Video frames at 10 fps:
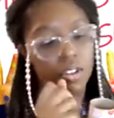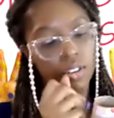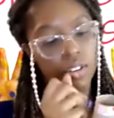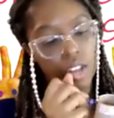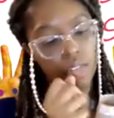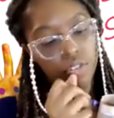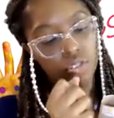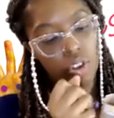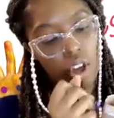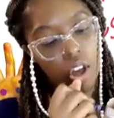You can even
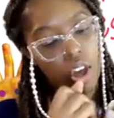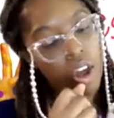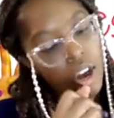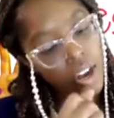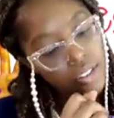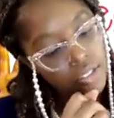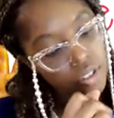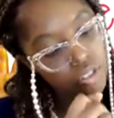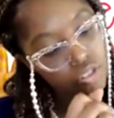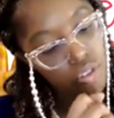draw hearts. You
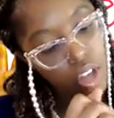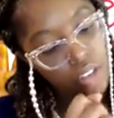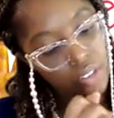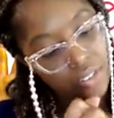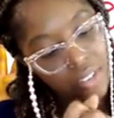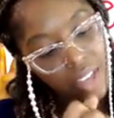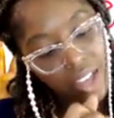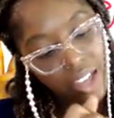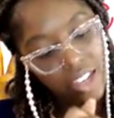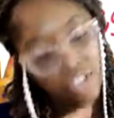can draw
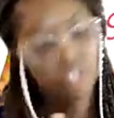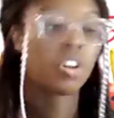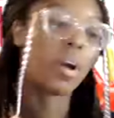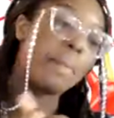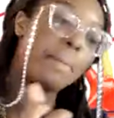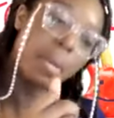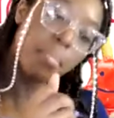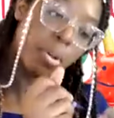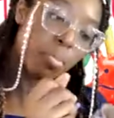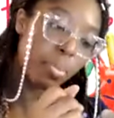sun. You can draw
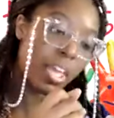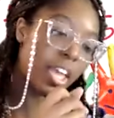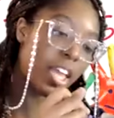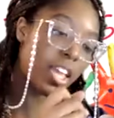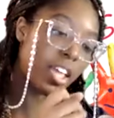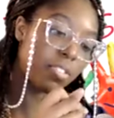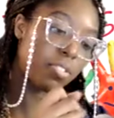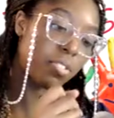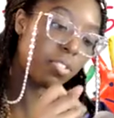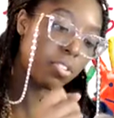
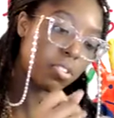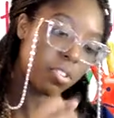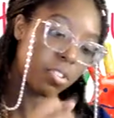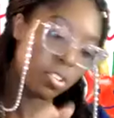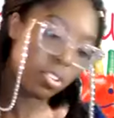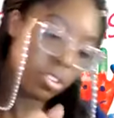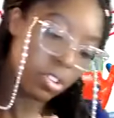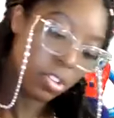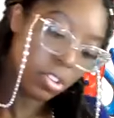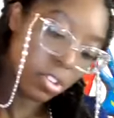bumblebees.
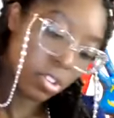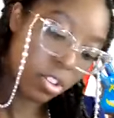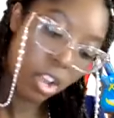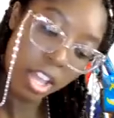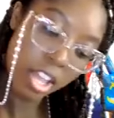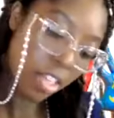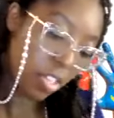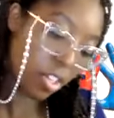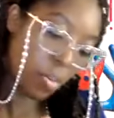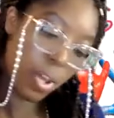You can draw
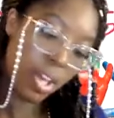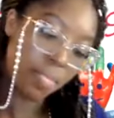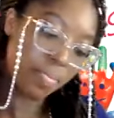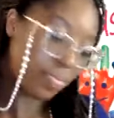anything you want.